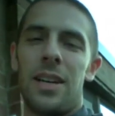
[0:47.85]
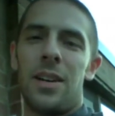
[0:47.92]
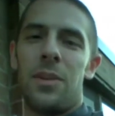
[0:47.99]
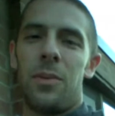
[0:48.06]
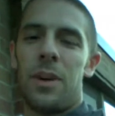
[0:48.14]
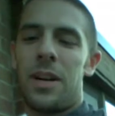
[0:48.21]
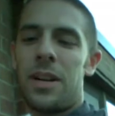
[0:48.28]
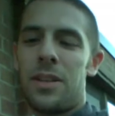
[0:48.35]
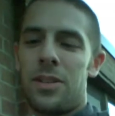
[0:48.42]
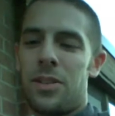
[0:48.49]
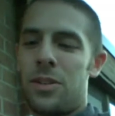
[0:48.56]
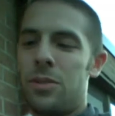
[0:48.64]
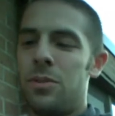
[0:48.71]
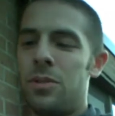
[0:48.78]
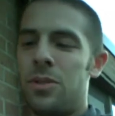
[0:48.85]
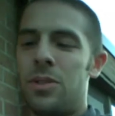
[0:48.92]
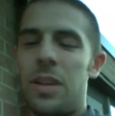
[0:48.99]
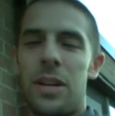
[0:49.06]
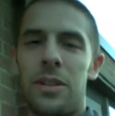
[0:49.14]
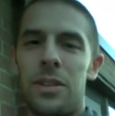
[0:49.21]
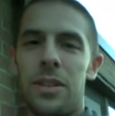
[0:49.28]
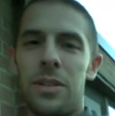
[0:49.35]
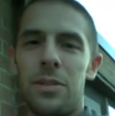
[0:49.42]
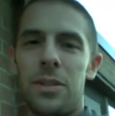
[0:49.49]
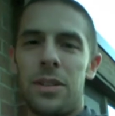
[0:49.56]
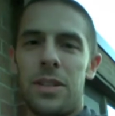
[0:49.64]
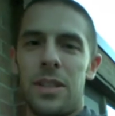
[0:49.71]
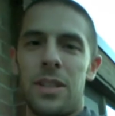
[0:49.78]
where students generally don't
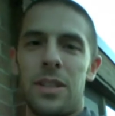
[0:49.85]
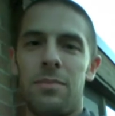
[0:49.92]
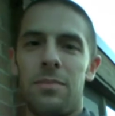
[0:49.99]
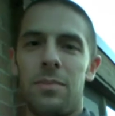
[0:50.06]
see